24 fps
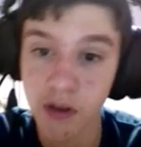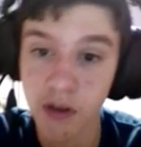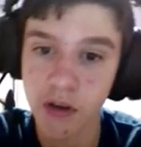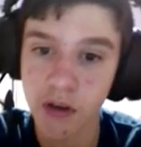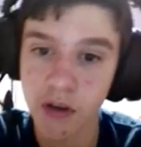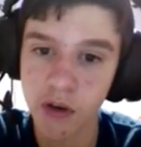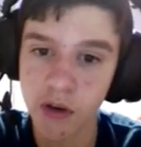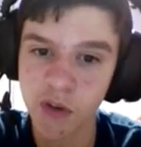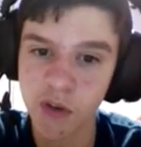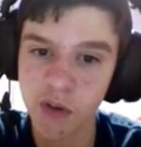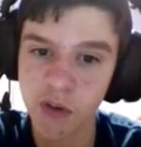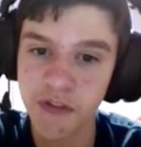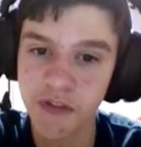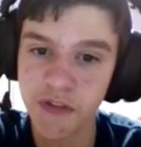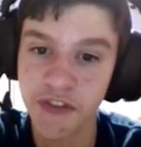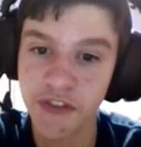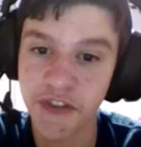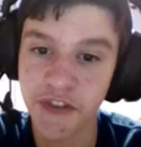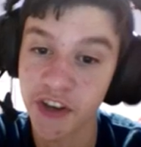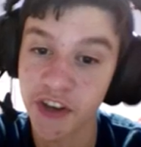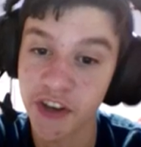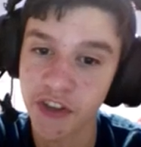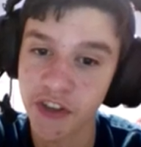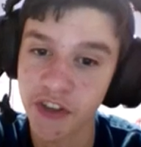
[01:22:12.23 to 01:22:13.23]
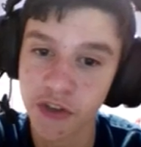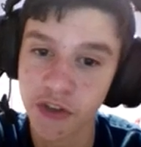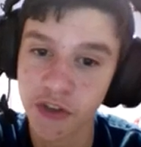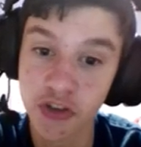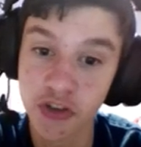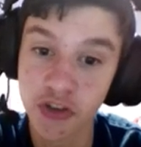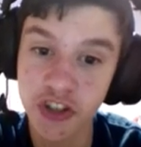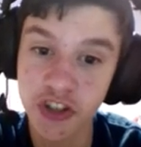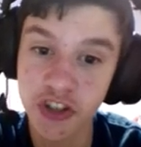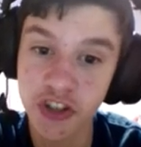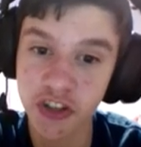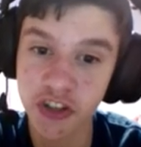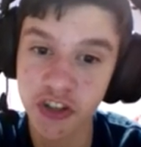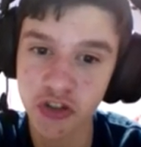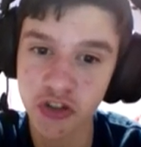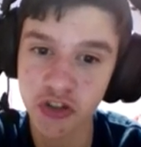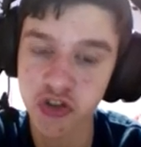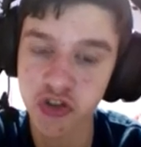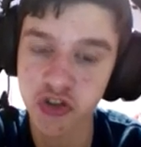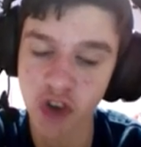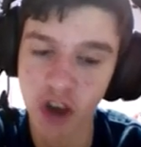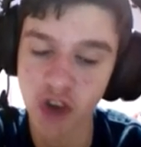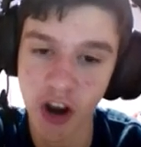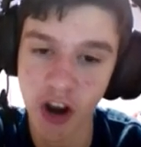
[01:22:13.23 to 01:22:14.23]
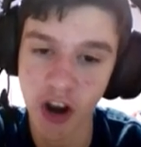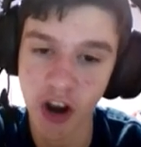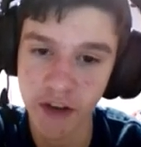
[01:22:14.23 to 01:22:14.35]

Oh, Faith, you're still trying